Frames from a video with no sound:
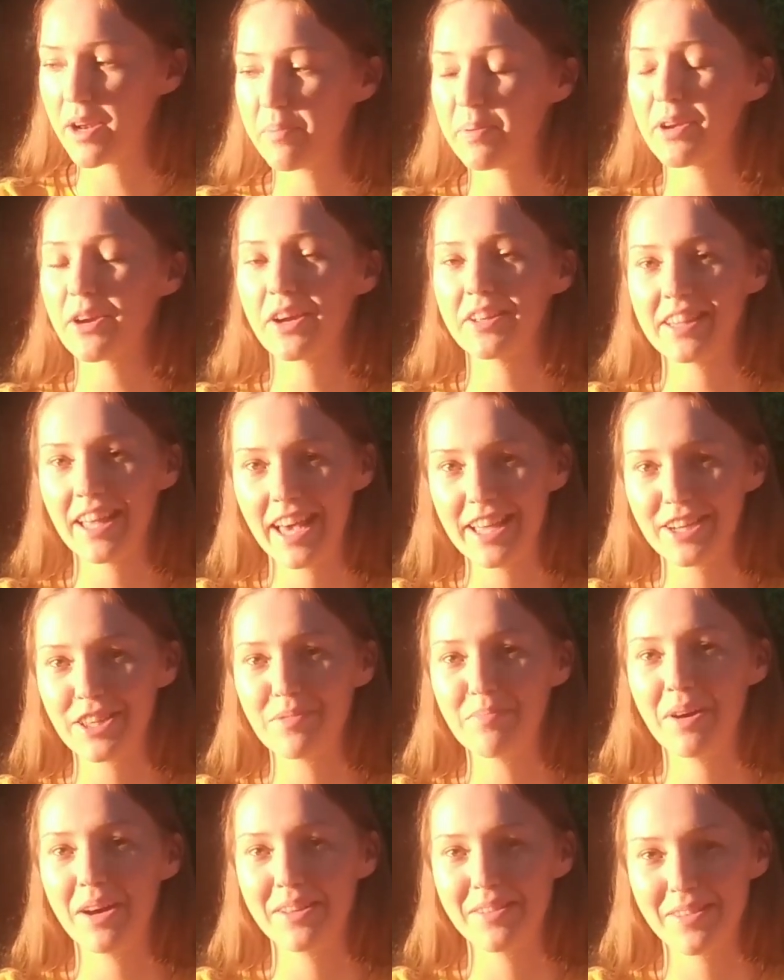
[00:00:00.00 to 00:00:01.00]
up here at the end of
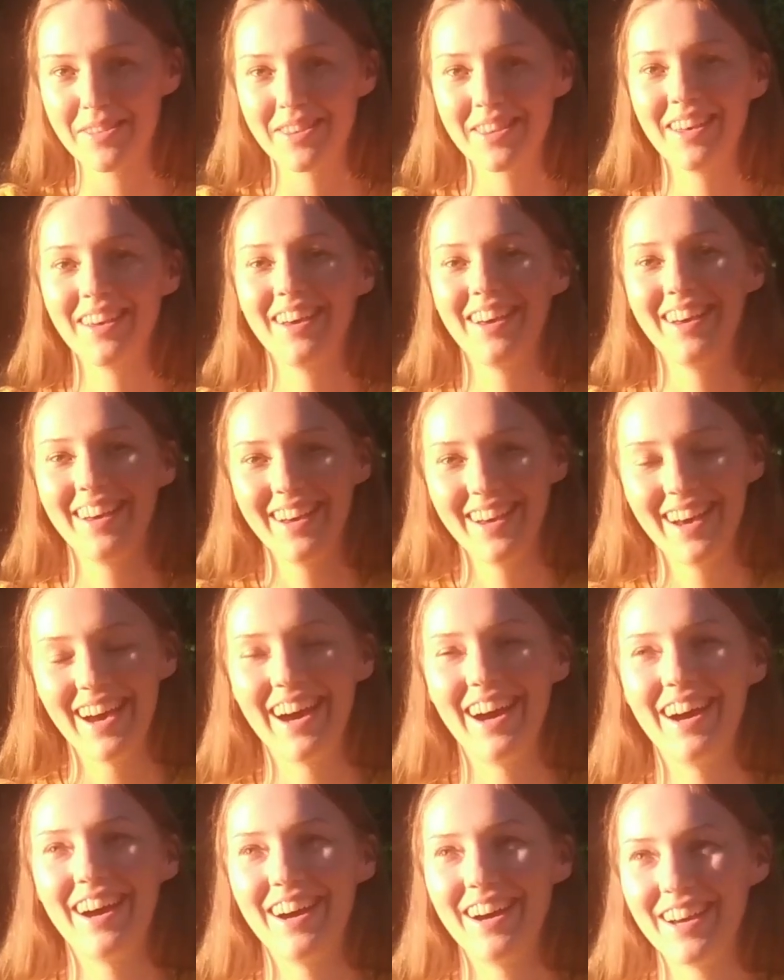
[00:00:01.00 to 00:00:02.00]
the month,
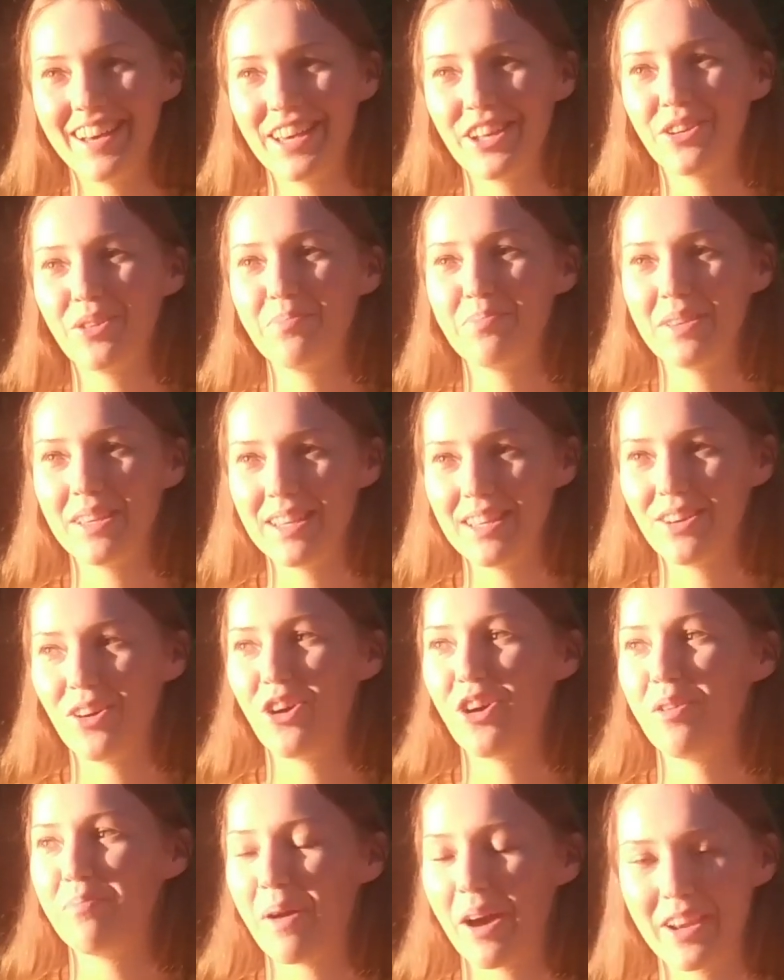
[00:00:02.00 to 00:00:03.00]
it'll be
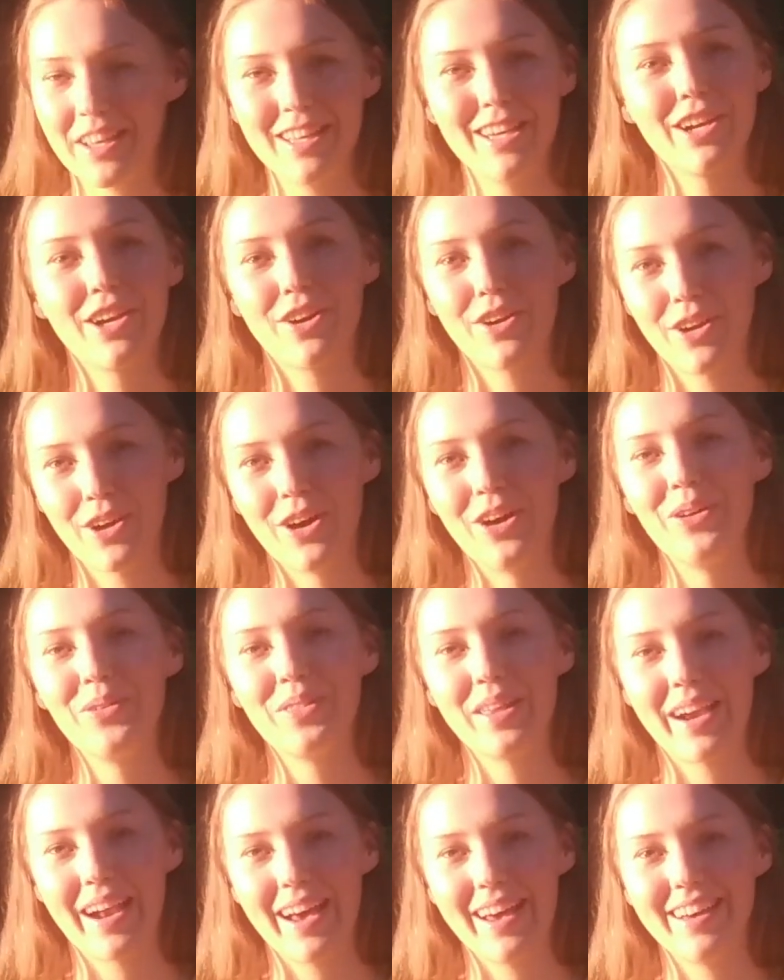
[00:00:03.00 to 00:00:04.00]
about a year ago
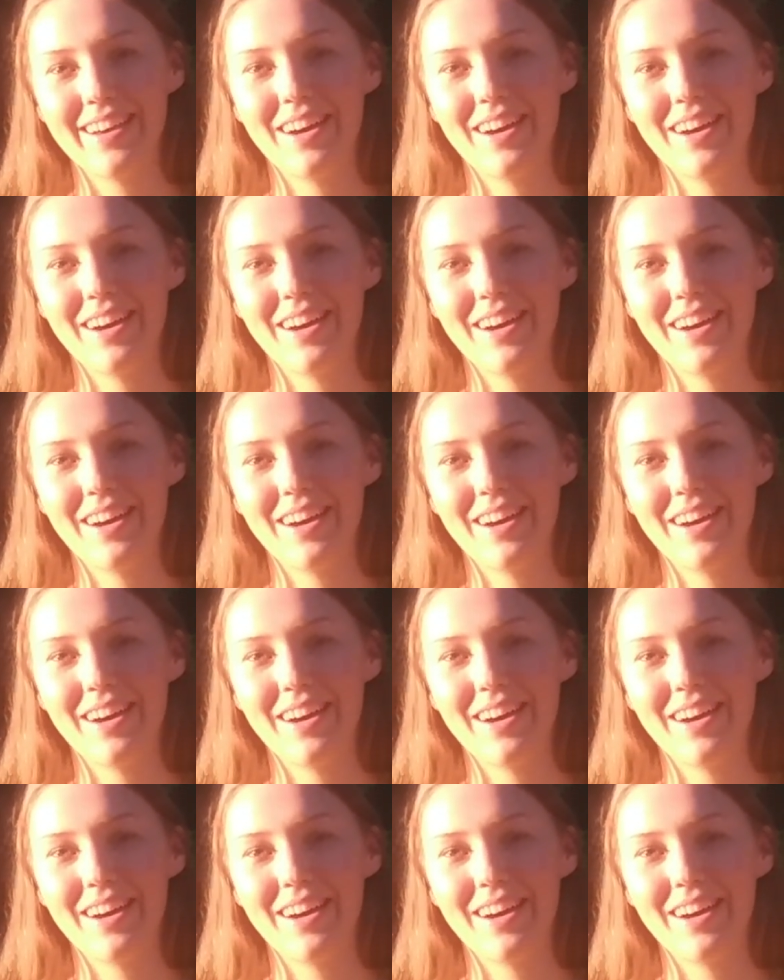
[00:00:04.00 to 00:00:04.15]
that I